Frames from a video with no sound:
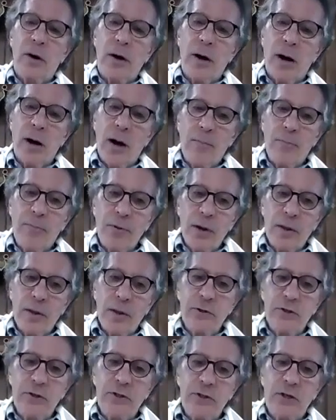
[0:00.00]
our brother
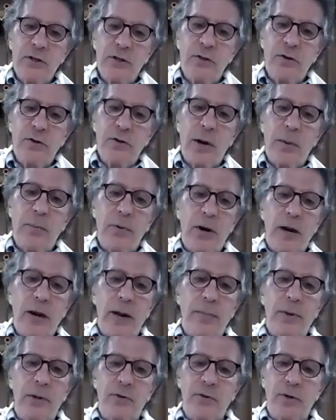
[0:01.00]
and sister
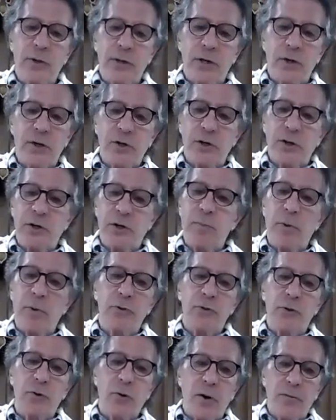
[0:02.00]
Abrahamic traditions,
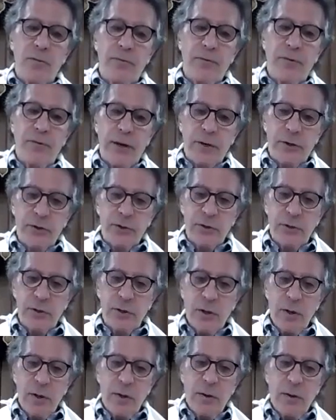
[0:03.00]
most all faiths.
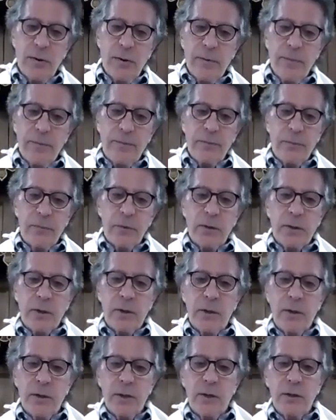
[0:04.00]

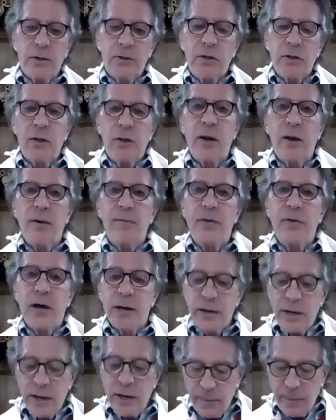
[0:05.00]
It's to love thy
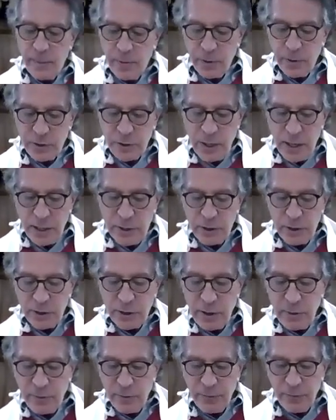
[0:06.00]
neighbor as
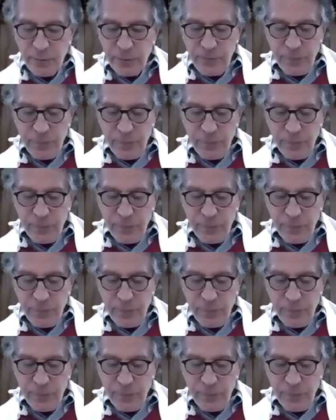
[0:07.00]
thyself.